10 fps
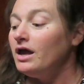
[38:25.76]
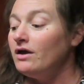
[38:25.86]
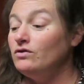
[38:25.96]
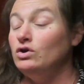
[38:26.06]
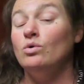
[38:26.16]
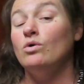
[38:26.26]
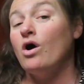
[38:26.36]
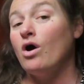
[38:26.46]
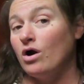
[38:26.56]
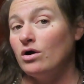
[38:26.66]
If you
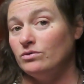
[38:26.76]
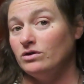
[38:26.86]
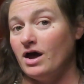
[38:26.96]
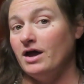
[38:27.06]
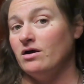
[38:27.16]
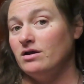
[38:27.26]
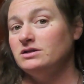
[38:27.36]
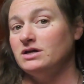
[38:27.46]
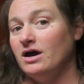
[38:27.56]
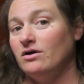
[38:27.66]
are relying on
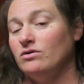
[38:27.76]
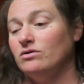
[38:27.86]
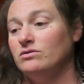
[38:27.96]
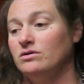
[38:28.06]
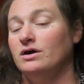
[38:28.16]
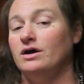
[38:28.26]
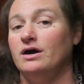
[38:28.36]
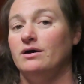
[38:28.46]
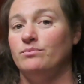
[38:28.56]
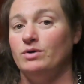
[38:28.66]
a dial
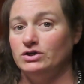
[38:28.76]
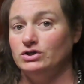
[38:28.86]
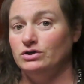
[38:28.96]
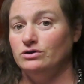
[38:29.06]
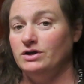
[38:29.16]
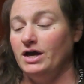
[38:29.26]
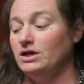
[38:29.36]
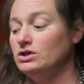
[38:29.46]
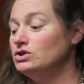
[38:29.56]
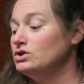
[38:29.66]
pressure
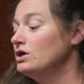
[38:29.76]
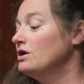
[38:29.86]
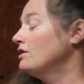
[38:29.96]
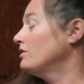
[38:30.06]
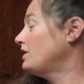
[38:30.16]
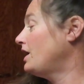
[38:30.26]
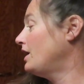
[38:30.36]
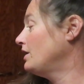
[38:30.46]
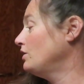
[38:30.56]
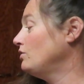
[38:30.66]
gauge,
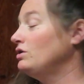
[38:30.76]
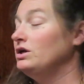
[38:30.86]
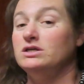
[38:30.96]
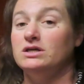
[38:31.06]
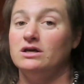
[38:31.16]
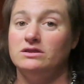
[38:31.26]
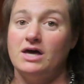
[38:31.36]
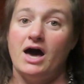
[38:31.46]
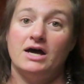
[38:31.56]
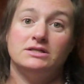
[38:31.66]
then you need to get
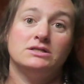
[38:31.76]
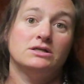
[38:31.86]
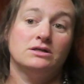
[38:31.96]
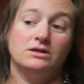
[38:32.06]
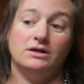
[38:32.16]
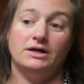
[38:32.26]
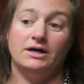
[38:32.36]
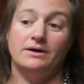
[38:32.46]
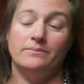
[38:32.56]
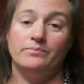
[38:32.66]
that
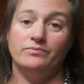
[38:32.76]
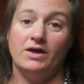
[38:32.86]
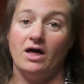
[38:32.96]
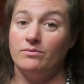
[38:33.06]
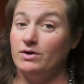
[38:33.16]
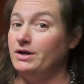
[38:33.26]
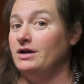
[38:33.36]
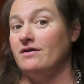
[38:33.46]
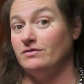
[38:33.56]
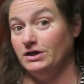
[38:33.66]
calibrated
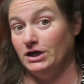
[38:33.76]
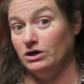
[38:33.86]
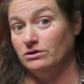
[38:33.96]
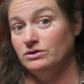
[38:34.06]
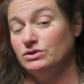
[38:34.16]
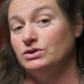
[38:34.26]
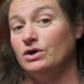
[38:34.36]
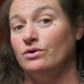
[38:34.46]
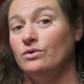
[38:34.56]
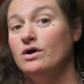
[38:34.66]
every year.
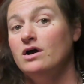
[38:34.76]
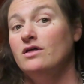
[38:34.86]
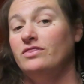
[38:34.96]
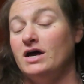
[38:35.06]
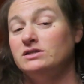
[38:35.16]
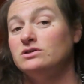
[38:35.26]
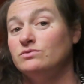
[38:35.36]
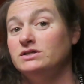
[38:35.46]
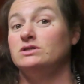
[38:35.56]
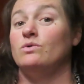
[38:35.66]
So that's the
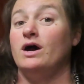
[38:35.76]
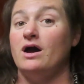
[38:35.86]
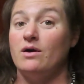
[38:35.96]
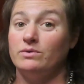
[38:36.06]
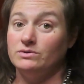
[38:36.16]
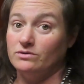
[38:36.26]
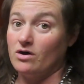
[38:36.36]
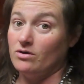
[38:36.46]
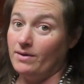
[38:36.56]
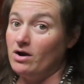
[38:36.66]
reason why I went with
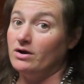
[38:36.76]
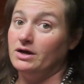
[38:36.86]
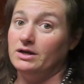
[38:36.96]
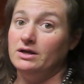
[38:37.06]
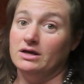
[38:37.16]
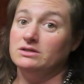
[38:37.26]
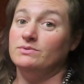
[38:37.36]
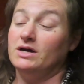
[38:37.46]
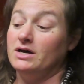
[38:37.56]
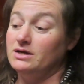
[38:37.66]
All American, is
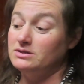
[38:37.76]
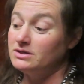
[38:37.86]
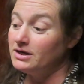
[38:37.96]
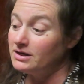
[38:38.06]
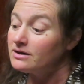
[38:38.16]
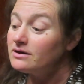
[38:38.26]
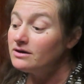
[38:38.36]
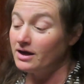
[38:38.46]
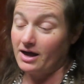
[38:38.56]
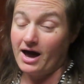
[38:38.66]
because it
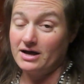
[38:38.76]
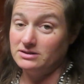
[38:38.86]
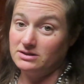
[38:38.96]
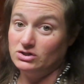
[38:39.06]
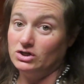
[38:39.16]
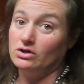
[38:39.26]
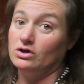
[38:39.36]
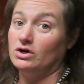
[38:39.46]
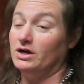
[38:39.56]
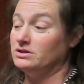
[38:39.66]
has the
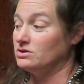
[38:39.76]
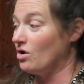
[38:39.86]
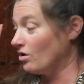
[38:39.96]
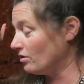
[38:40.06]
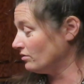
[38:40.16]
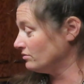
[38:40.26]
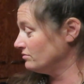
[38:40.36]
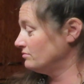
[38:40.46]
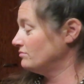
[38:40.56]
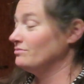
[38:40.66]
jiggler. It's all
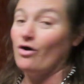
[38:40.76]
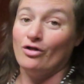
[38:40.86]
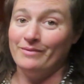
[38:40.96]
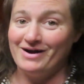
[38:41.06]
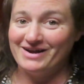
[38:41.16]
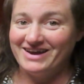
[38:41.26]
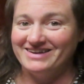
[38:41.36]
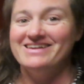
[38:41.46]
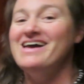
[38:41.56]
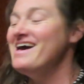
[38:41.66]

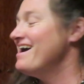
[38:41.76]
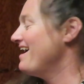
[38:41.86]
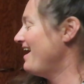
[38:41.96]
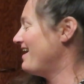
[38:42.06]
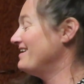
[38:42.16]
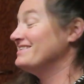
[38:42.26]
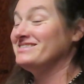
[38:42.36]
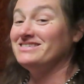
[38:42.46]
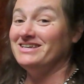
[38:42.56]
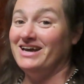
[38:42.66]
American, and
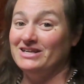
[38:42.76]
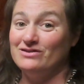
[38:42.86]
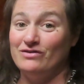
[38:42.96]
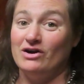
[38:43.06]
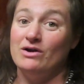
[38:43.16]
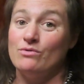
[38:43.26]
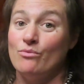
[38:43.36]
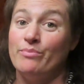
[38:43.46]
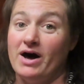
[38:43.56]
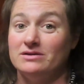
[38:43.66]
it's very
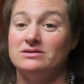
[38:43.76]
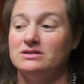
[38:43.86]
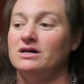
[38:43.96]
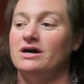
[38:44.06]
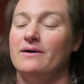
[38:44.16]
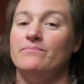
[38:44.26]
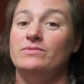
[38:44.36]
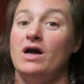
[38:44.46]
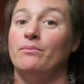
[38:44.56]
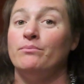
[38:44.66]
robust.
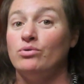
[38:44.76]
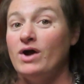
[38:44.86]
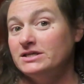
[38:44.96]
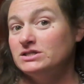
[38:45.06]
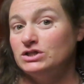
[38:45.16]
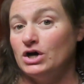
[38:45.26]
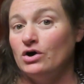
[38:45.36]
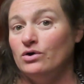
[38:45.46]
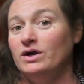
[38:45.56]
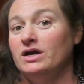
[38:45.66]
Now
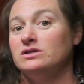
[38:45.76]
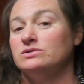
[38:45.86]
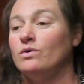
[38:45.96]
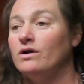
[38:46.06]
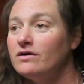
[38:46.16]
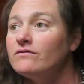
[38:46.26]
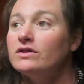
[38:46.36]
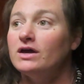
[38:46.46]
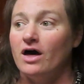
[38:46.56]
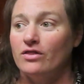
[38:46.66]
Presto is one of
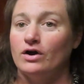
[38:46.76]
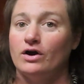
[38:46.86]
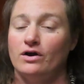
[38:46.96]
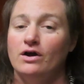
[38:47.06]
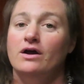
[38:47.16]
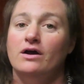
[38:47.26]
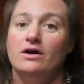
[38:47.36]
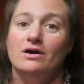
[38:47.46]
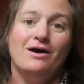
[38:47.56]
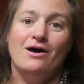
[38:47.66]
the other,
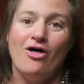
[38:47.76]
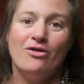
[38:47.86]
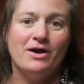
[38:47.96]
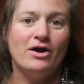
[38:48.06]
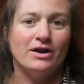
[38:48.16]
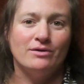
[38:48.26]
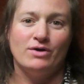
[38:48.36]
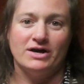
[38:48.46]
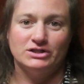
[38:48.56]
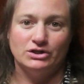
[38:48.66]
All American and
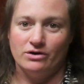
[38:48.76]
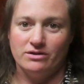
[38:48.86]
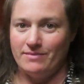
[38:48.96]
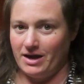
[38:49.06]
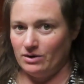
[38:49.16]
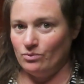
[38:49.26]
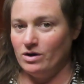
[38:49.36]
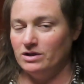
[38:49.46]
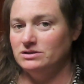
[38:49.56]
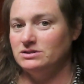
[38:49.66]
Presto are the main
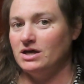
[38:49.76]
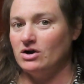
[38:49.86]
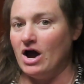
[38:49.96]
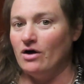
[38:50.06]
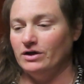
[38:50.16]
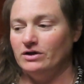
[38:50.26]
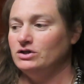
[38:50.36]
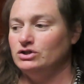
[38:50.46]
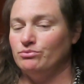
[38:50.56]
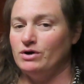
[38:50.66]
ones that are out there
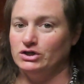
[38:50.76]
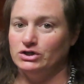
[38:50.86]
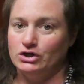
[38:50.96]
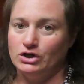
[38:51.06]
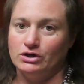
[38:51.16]
that do pressure